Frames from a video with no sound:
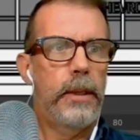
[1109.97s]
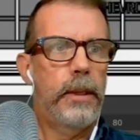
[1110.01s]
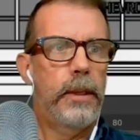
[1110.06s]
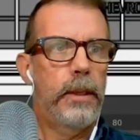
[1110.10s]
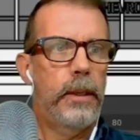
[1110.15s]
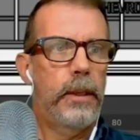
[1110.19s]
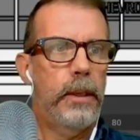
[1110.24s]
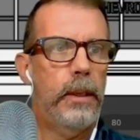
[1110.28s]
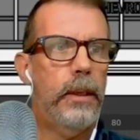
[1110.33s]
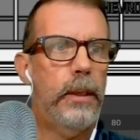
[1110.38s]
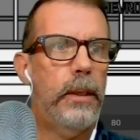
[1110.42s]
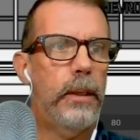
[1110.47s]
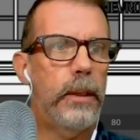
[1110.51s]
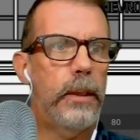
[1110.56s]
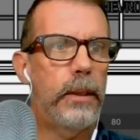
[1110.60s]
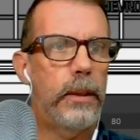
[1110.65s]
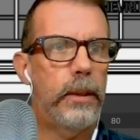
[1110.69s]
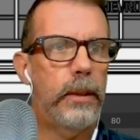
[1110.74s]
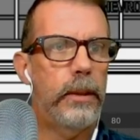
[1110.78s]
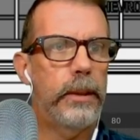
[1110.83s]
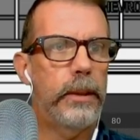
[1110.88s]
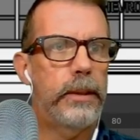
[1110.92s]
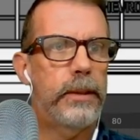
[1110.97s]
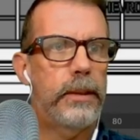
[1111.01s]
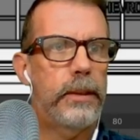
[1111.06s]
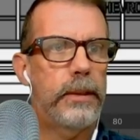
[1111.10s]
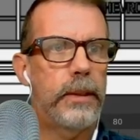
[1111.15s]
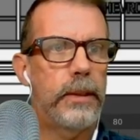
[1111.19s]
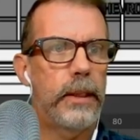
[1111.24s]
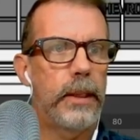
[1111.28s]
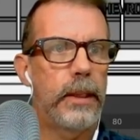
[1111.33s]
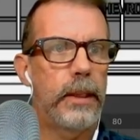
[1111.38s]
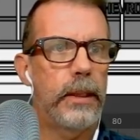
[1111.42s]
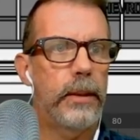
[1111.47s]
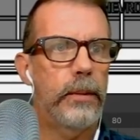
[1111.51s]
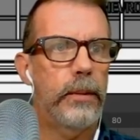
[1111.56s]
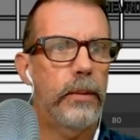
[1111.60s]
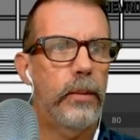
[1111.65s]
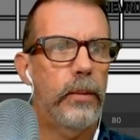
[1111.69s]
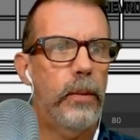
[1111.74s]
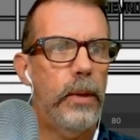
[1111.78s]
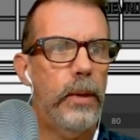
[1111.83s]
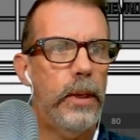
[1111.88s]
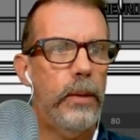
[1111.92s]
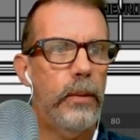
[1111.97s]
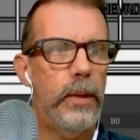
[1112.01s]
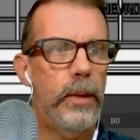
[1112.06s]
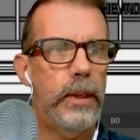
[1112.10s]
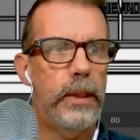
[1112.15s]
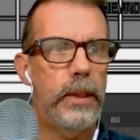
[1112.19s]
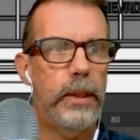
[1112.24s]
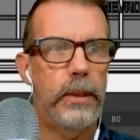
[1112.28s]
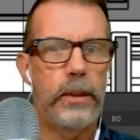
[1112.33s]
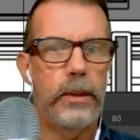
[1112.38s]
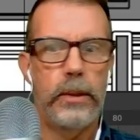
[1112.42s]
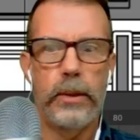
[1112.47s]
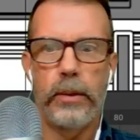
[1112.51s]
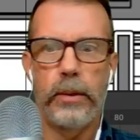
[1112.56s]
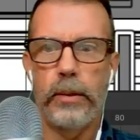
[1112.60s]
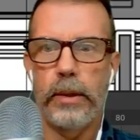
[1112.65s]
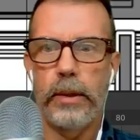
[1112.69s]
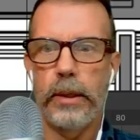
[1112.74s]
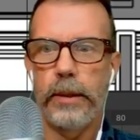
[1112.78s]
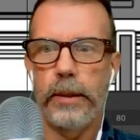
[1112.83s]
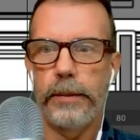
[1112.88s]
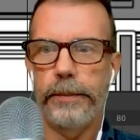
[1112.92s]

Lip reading: Let's see. What do I need to do here?